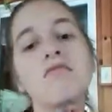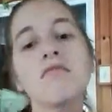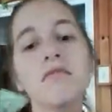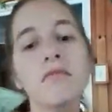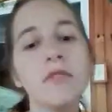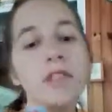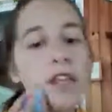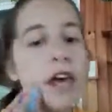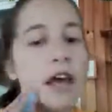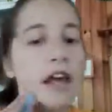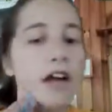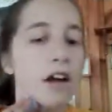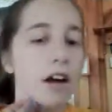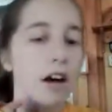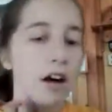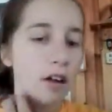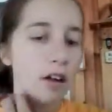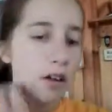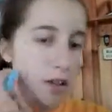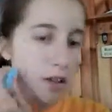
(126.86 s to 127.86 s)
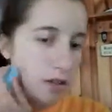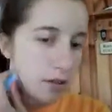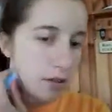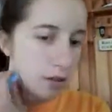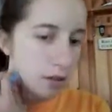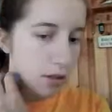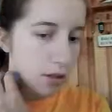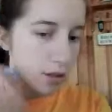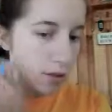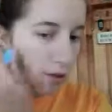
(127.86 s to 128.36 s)
So that you're all
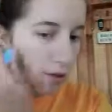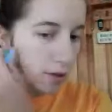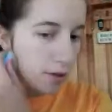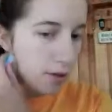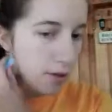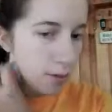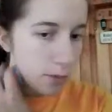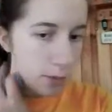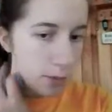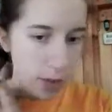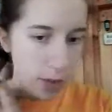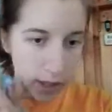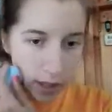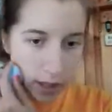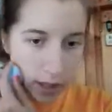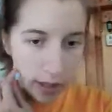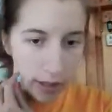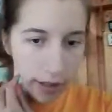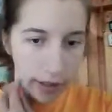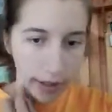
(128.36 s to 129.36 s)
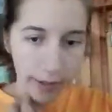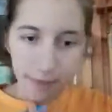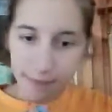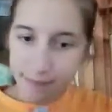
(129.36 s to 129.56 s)
one color.